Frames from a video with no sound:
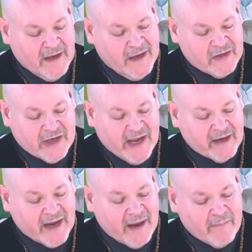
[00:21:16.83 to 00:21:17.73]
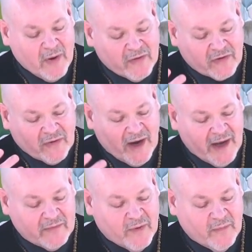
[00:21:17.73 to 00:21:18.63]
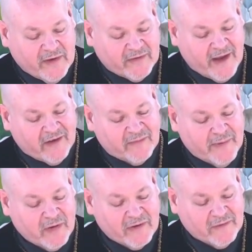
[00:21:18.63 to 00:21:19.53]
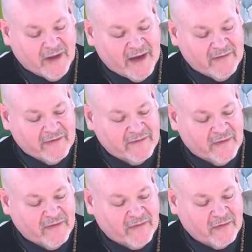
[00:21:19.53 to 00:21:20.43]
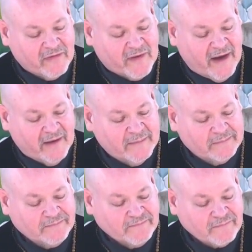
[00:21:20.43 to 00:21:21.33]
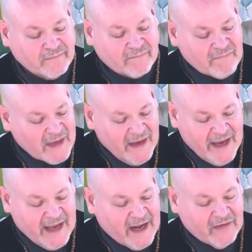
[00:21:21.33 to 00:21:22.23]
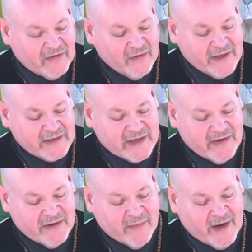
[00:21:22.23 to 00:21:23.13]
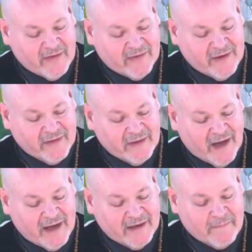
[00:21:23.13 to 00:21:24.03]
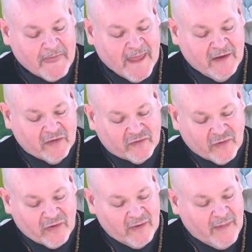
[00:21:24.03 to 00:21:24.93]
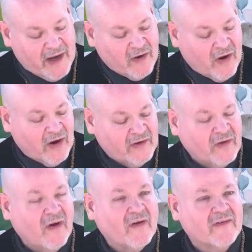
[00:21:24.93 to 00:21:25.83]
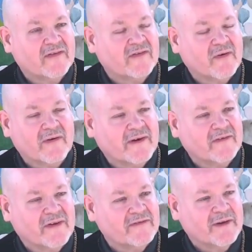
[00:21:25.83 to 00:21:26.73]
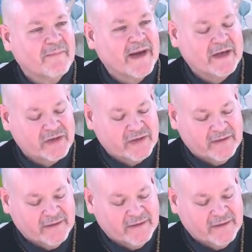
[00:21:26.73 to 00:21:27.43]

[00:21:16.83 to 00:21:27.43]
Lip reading: Jan and I both cried when we sang Spirit of Life for the first time. And I still get teary when I sing the line, stir in my heart all the stirrings of compassion.